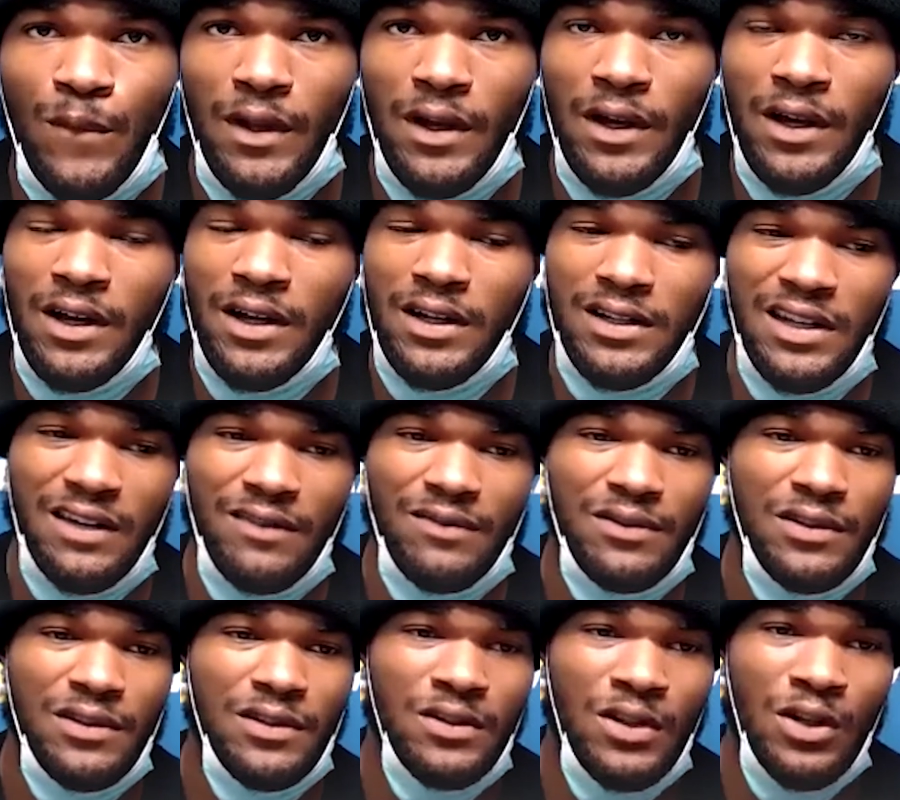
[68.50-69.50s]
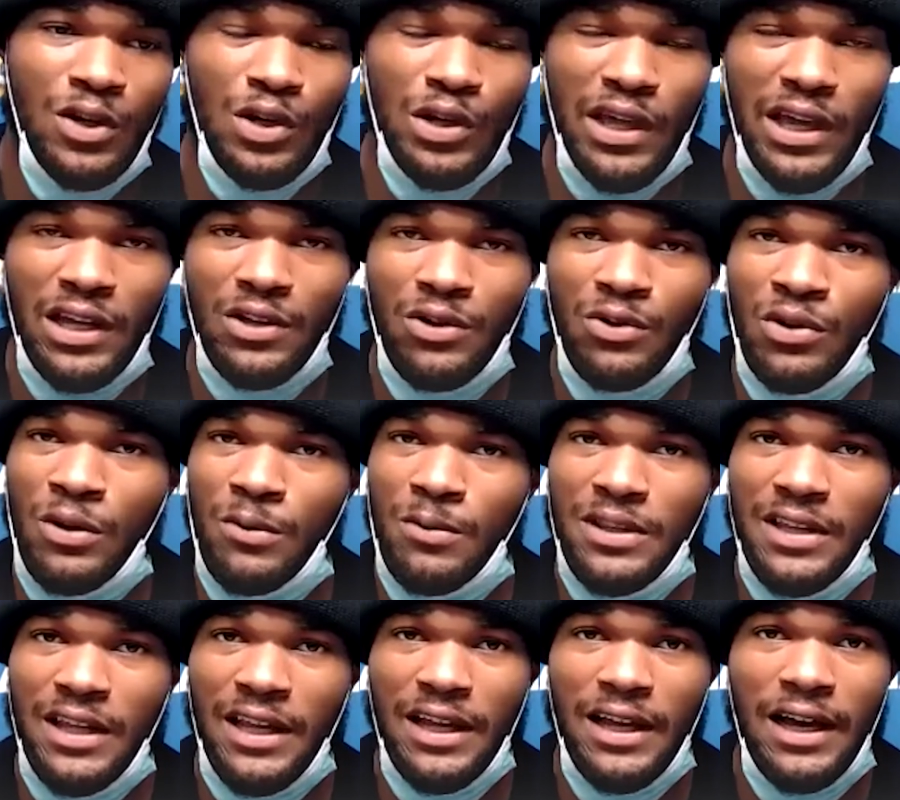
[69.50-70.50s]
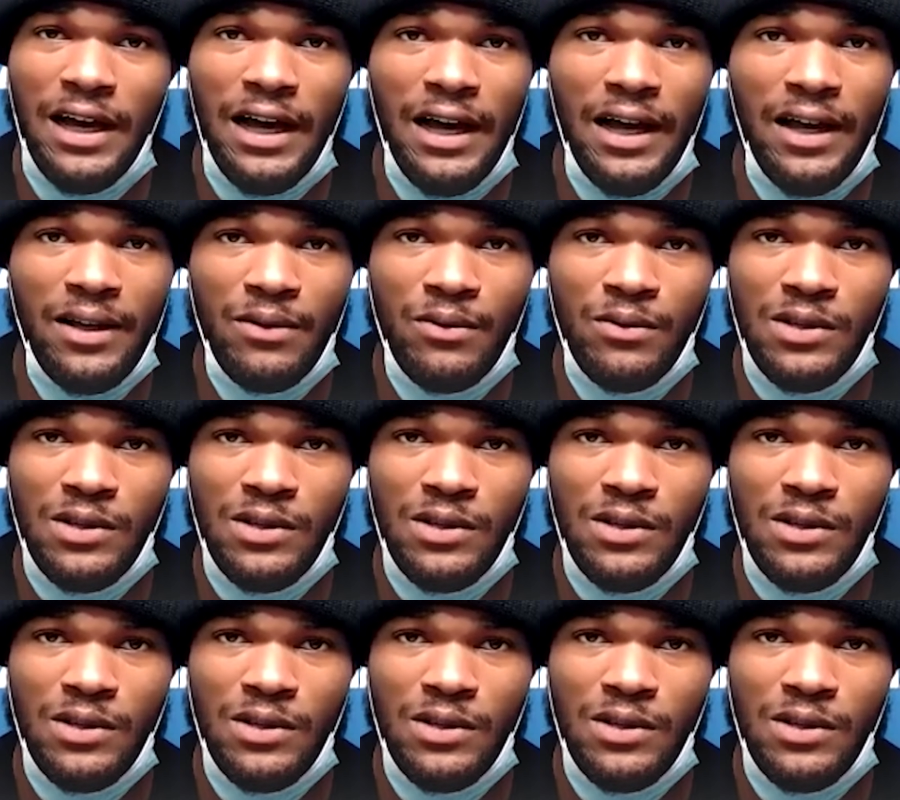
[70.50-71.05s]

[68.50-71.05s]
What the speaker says: Definitely. Can't do nothing but thank God.